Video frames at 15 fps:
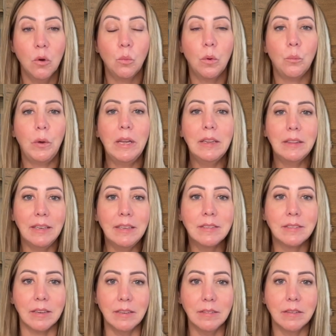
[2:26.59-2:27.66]
When we
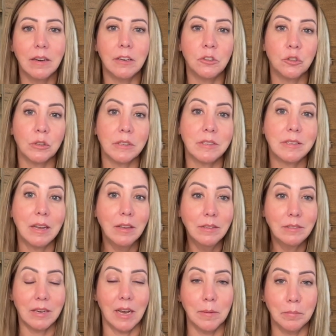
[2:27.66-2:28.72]
lease it under a
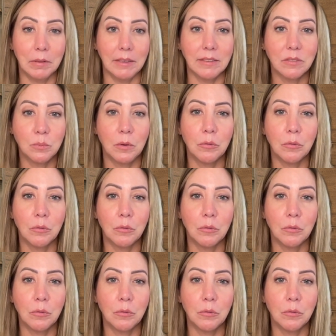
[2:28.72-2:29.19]
sales type lease,